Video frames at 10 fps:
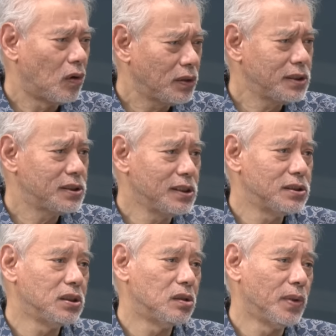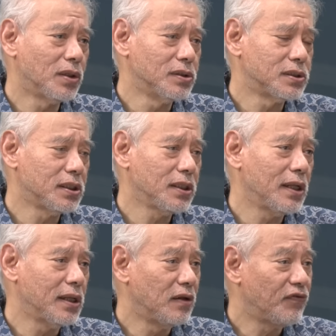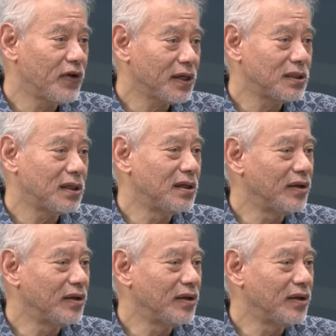all these things need to be considered, and the fact that